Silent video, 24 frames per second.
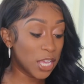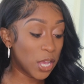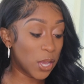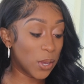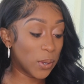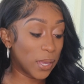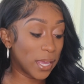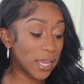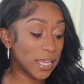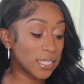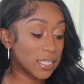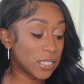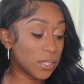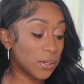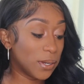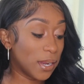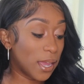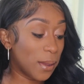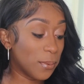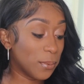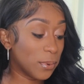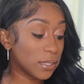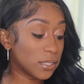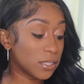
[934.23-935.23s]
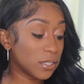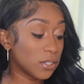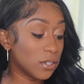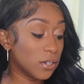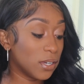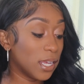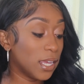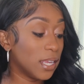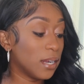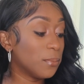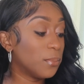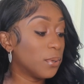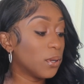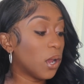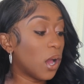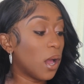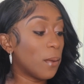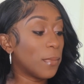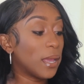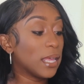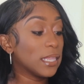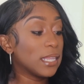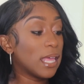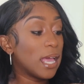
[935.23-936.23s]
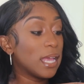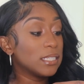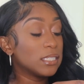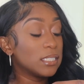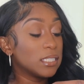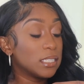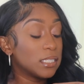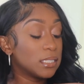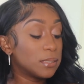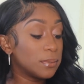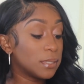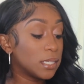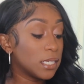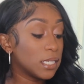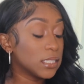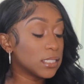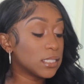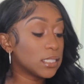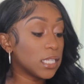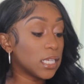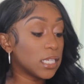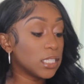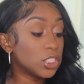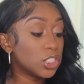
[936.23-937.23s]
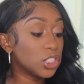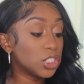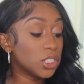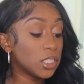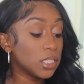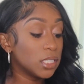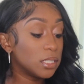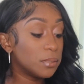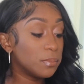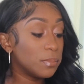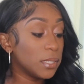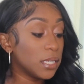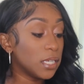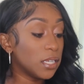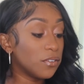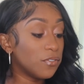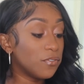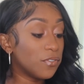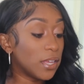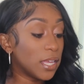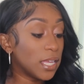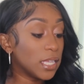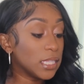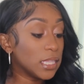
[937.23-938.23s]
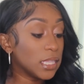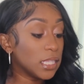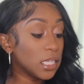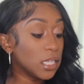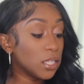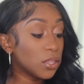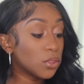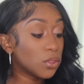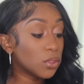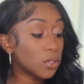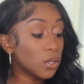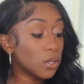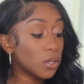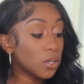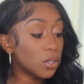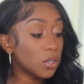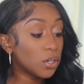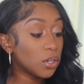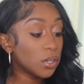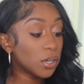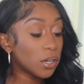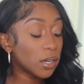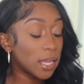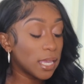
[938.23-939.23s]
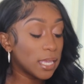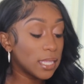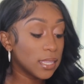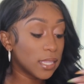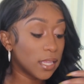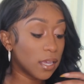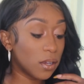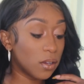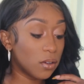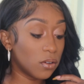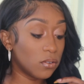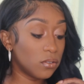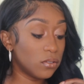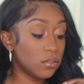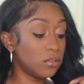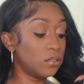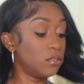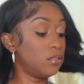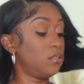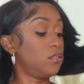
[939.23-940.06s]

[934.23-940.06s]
Okay, so now I'm about to go ahead and put on my lashes because they should be finito right now.